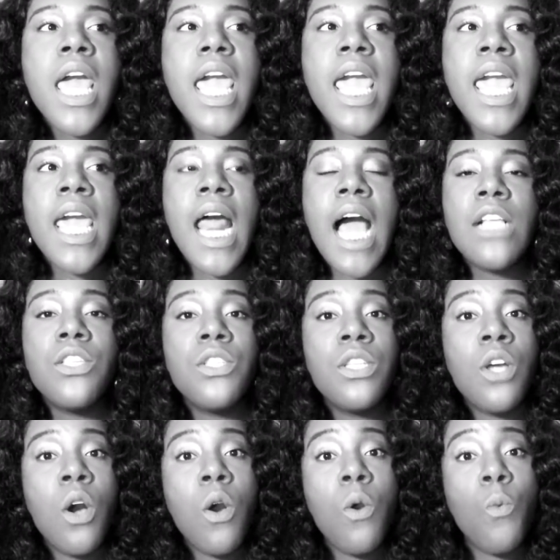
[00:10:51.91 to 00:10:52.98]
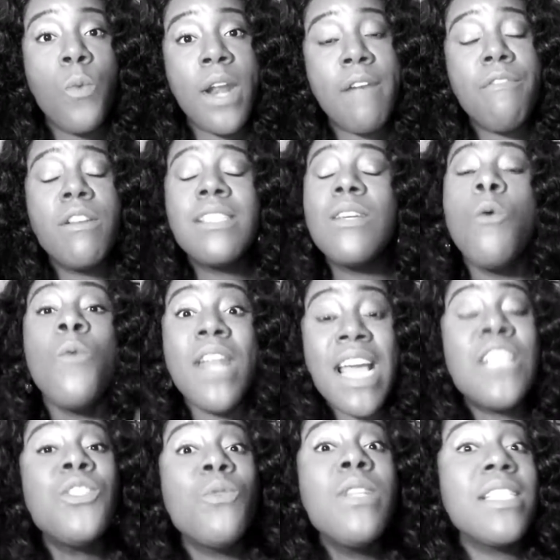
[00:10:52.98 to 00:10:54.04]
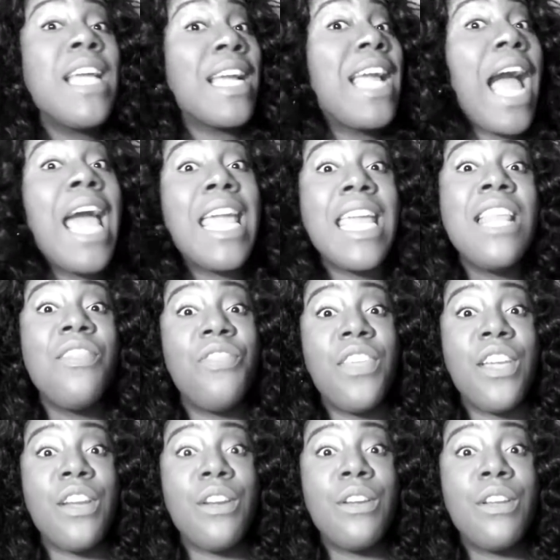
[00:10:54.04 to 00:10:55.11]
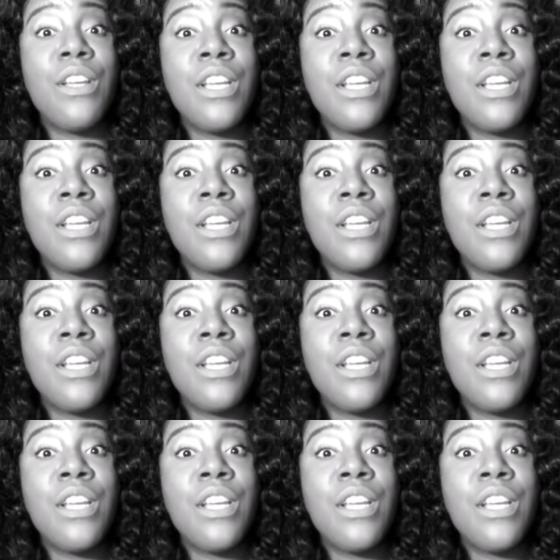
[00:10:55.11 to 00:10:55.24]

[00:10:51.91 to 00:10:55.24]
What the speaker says: And I told, as soon as I got in there,